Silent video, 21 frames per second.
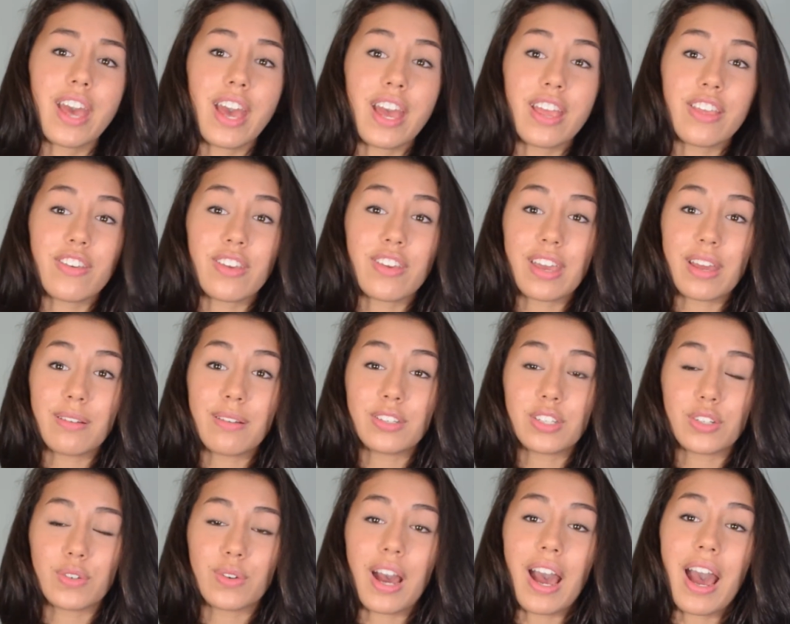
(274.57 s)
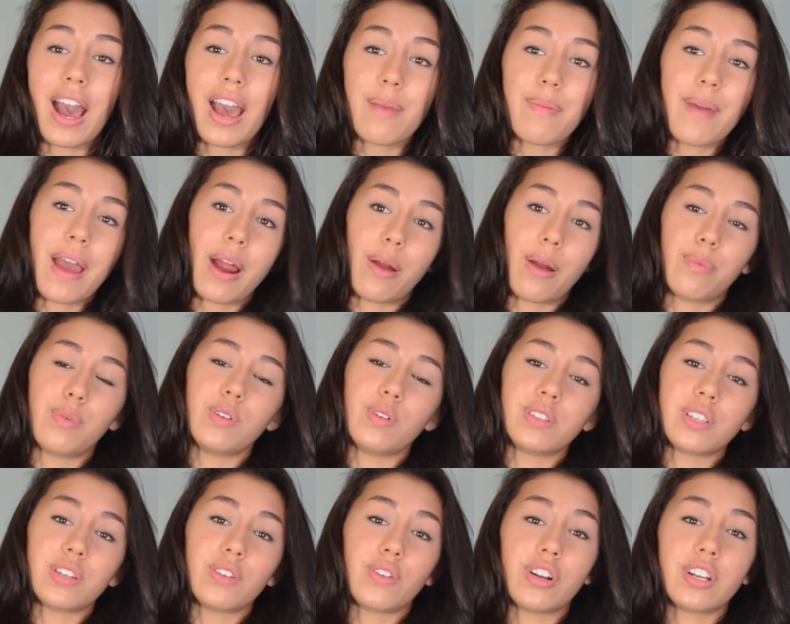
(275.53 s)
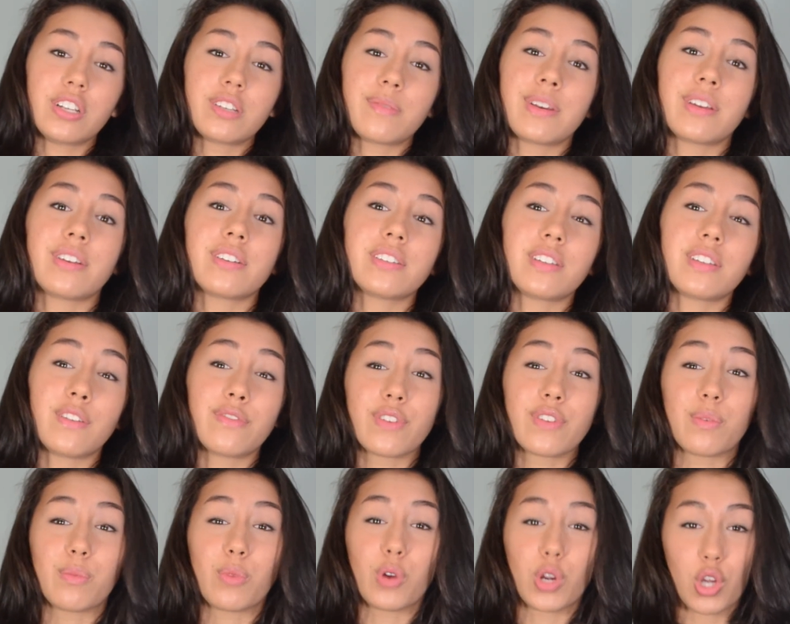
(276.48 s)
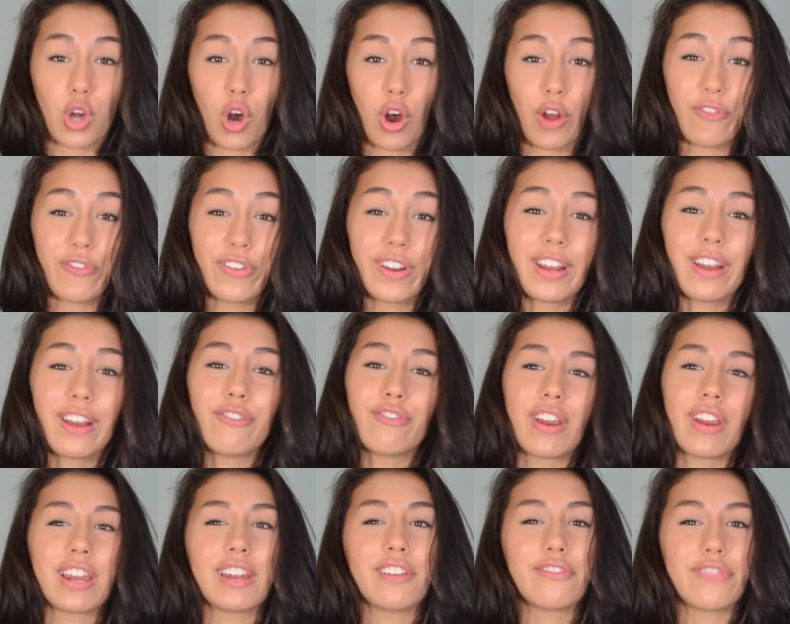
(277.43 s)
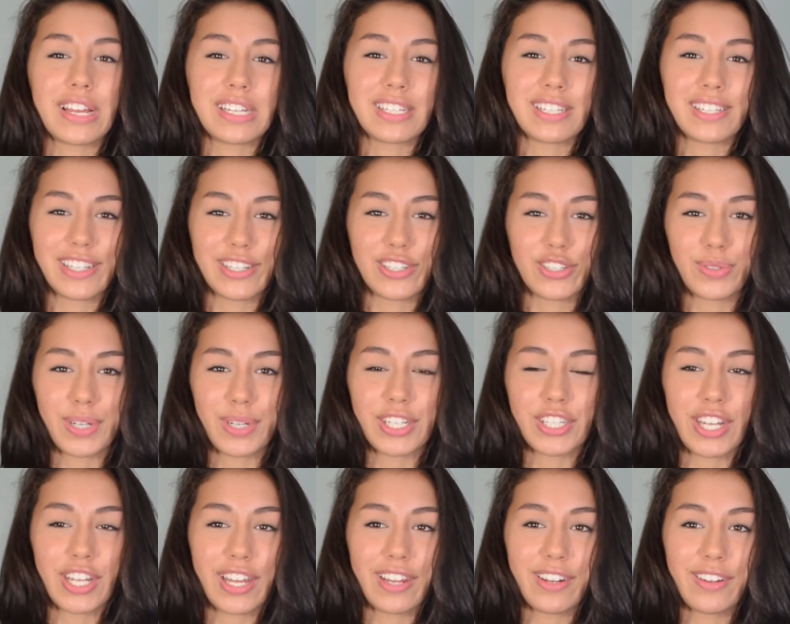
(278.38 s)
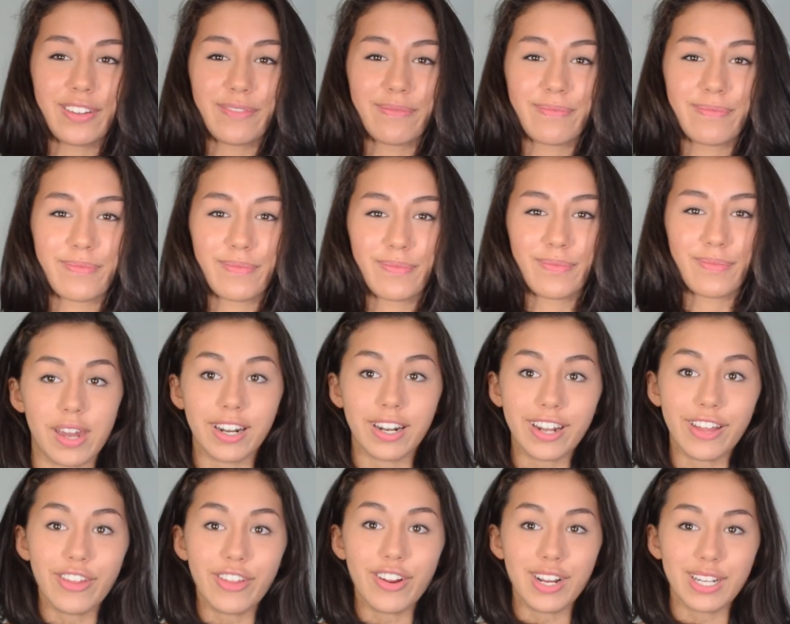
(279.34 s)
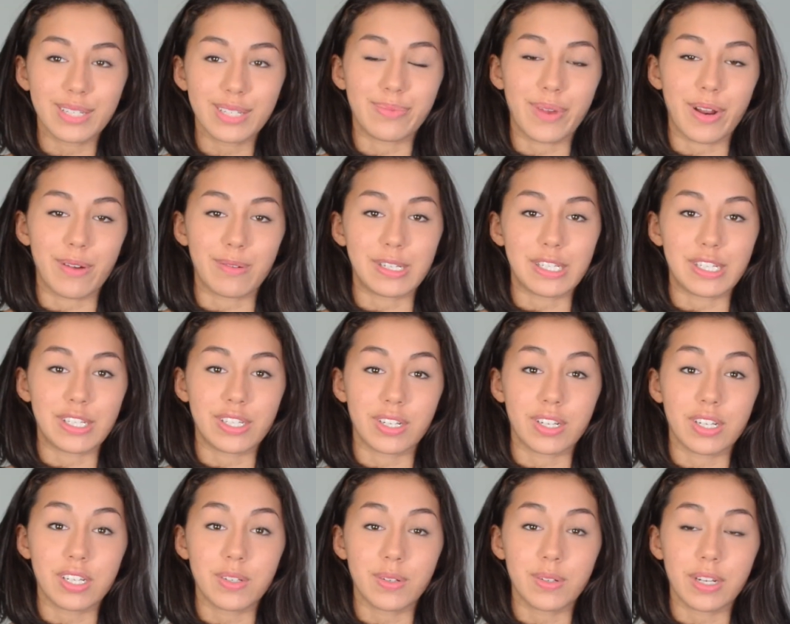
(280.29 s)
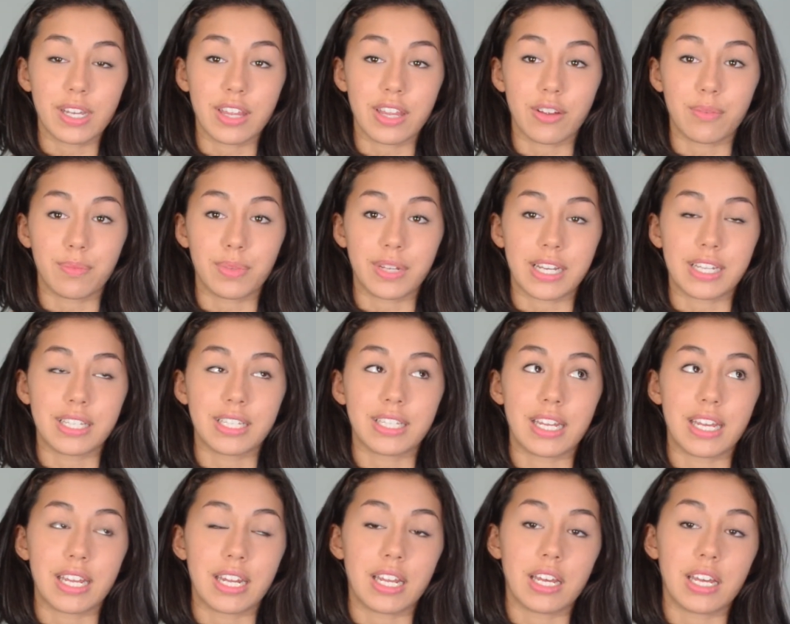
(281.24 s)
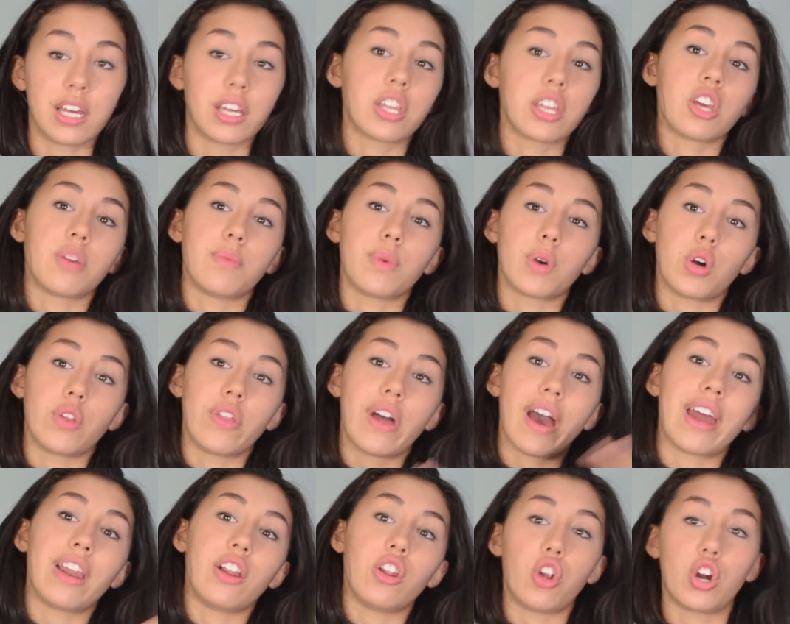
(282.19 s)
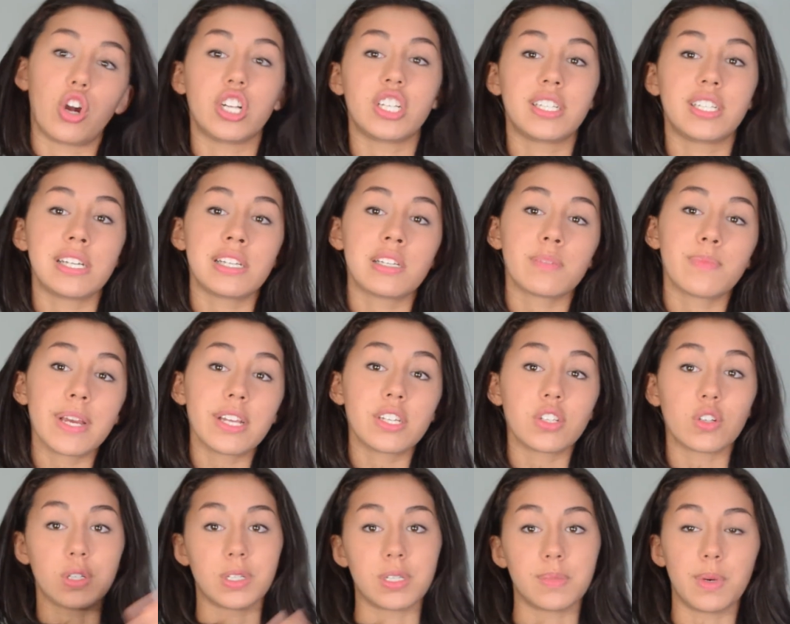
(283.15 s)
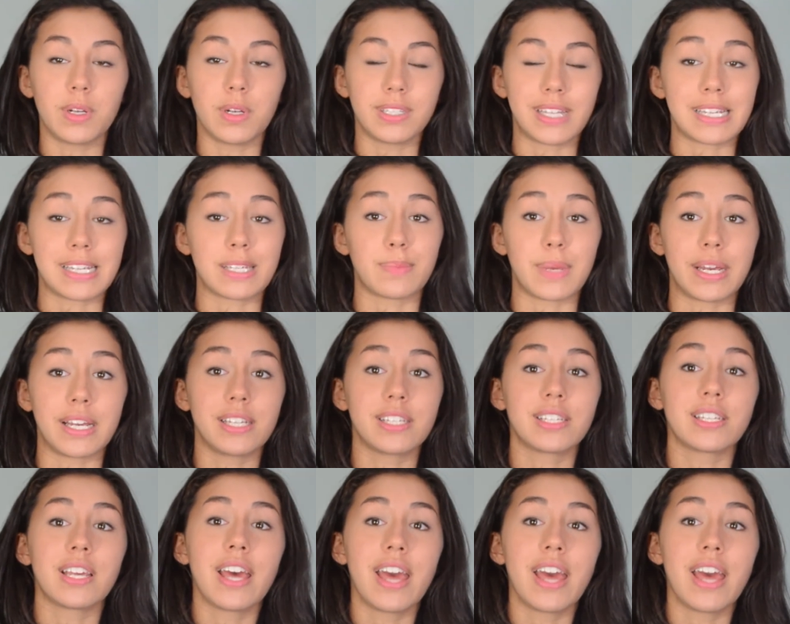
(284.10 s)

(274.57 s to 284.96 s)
you can do a high power pose in order to make yourself feel more confident and ready to face the situation. In another experiment, students were either placed in a cubicle that had a large desk space or a small desk space,